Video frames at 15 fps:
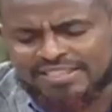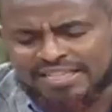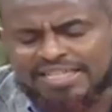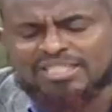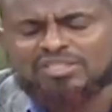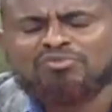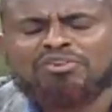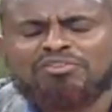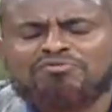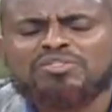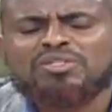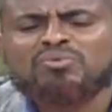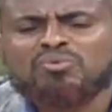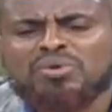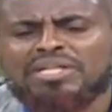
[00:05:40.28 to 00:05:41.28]
He's
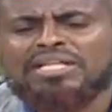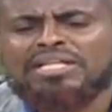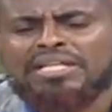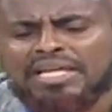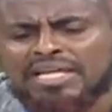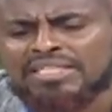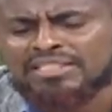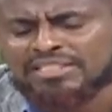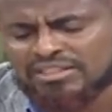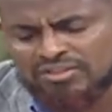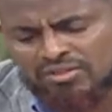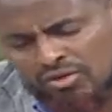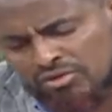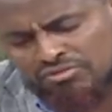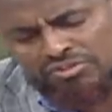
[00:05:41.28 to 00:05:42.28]
51 years
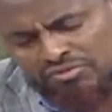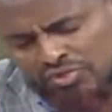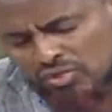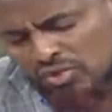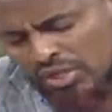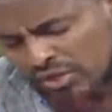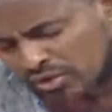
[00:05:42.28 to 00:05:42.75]
old, 52, I don't know.